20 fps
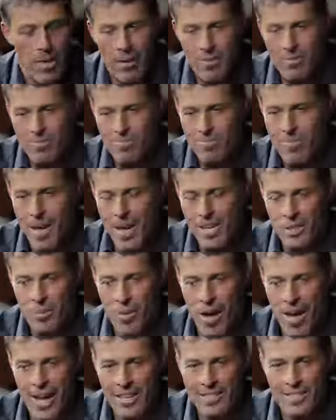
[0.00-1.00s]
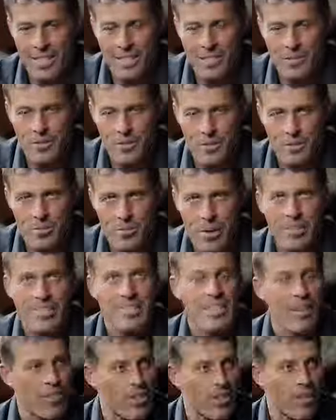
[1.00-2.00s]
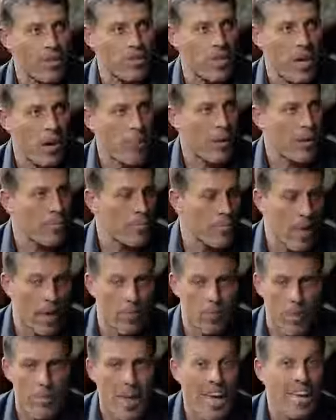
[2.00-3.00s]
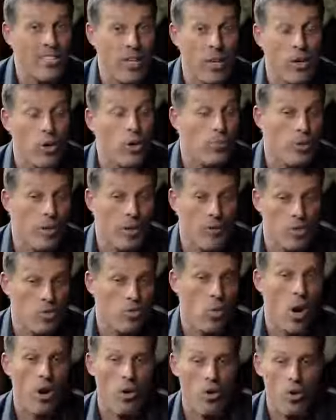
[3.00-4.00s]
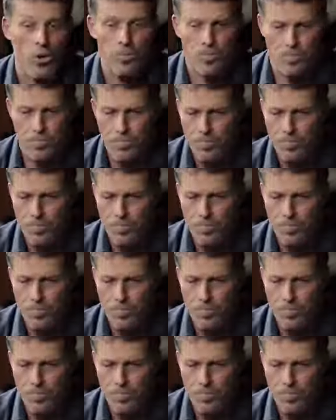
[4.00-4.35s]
and managing my assets for about 7 years now, a man named AJ Gupta of Stronghold.